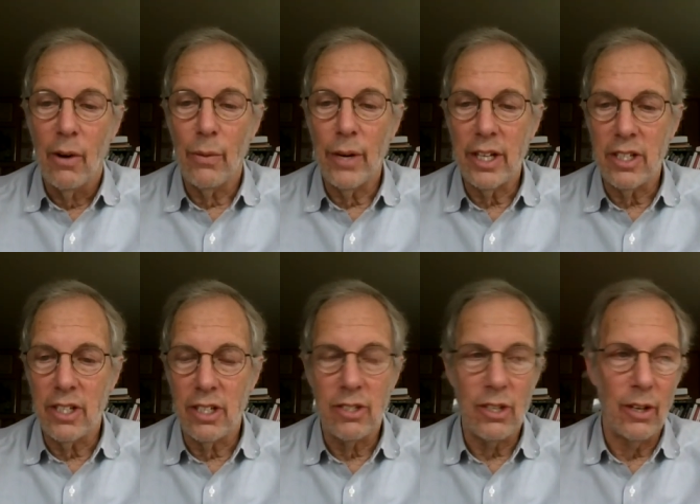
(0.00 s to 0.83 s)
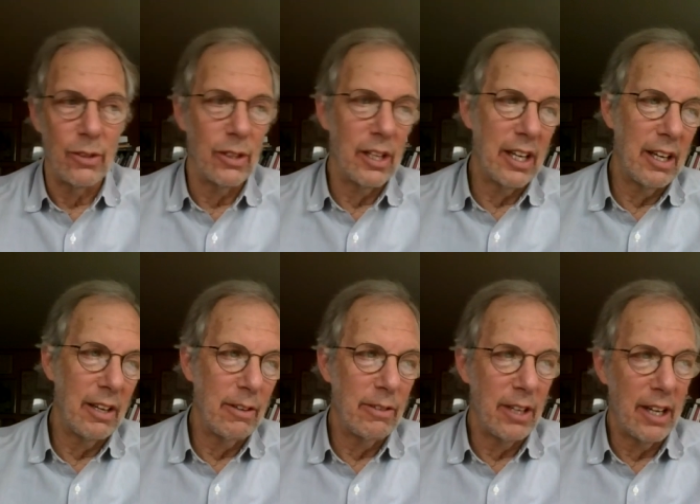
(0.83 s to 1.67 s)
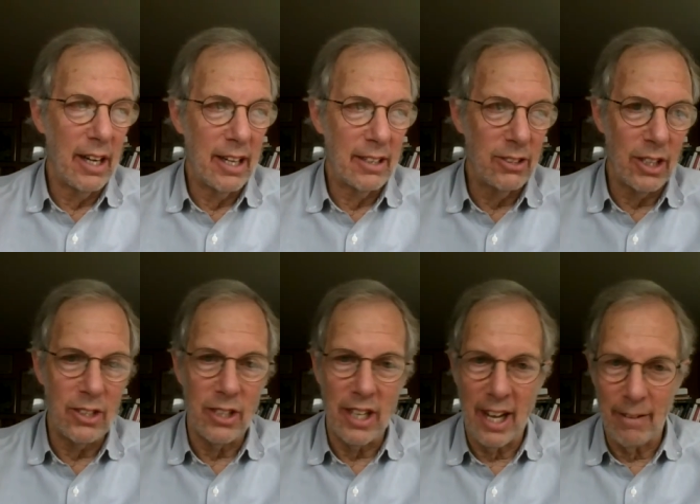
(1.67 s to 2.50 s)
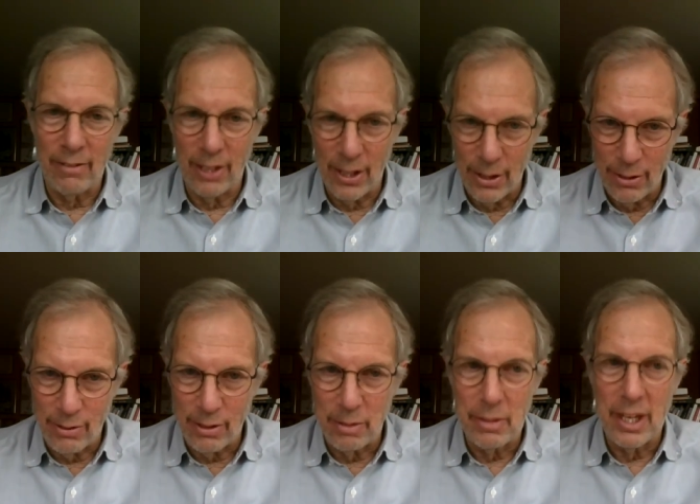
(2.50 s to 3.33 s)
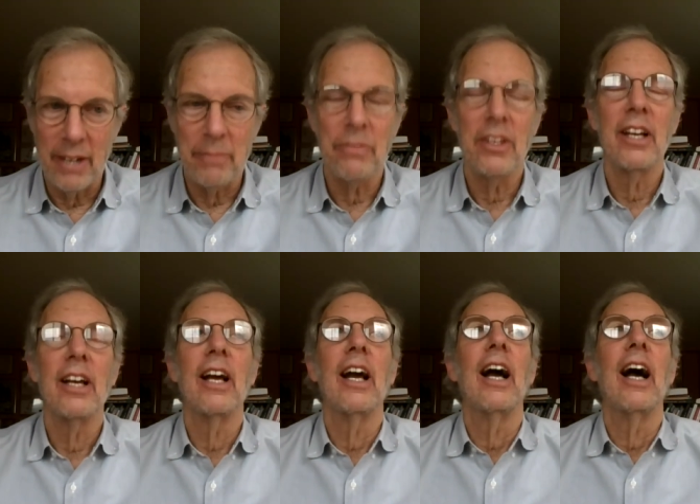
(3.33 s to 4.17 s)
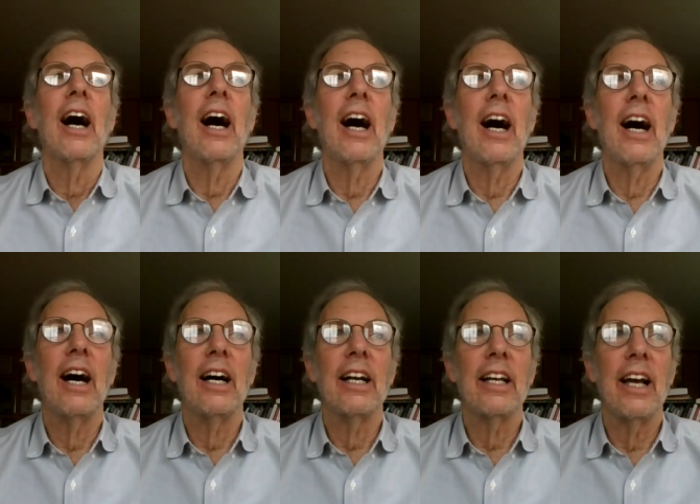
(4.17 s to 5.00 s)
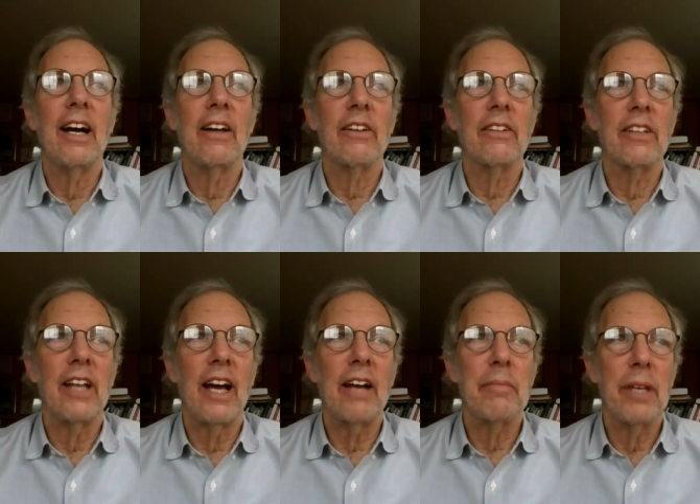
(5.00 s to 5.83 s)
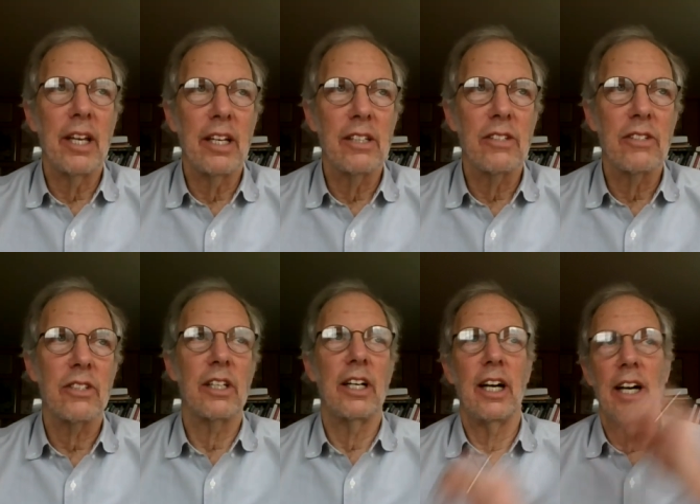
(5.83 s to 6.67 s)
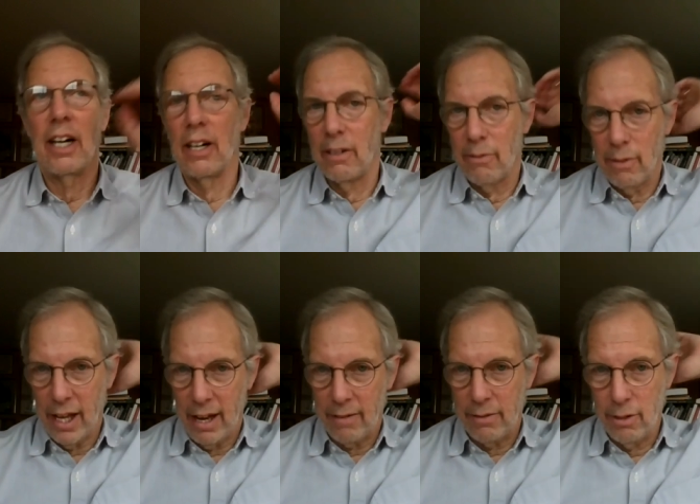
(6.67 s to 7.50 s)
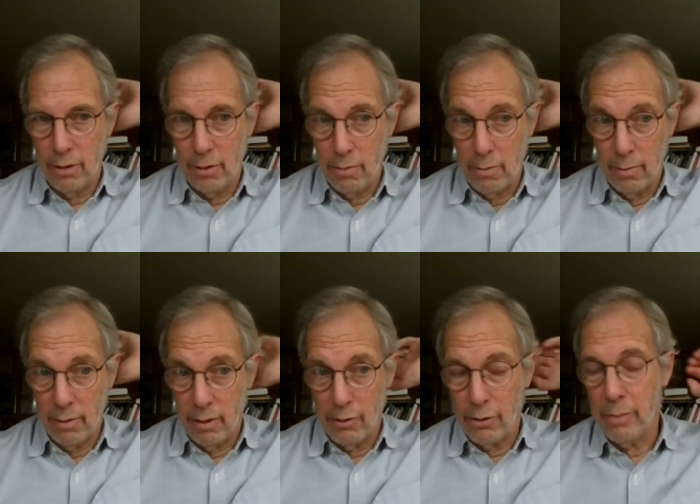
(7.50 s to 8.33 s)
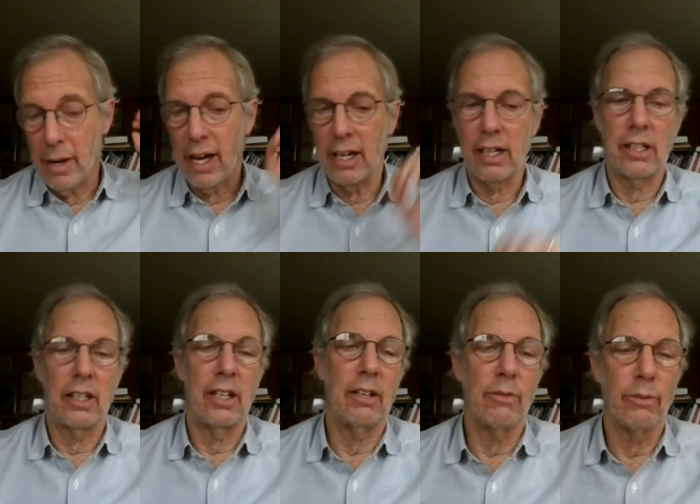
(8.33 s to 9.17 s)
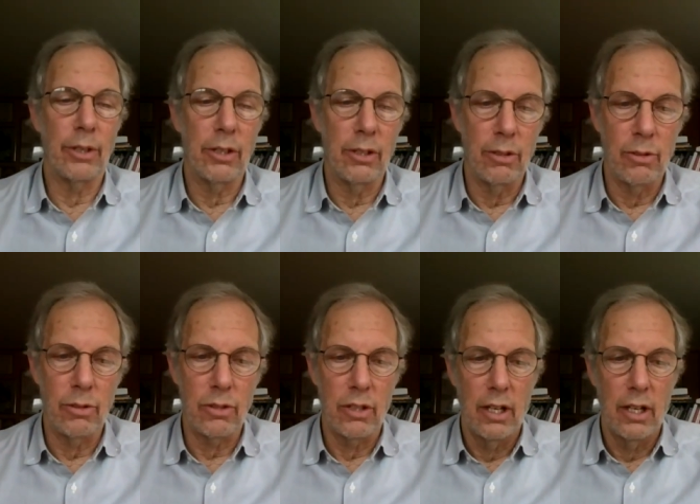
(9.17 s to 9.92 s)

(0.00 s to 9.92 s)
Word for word: which is only uh, six and a half years from now. Uh, now, that means uh, we have to dramatically reduce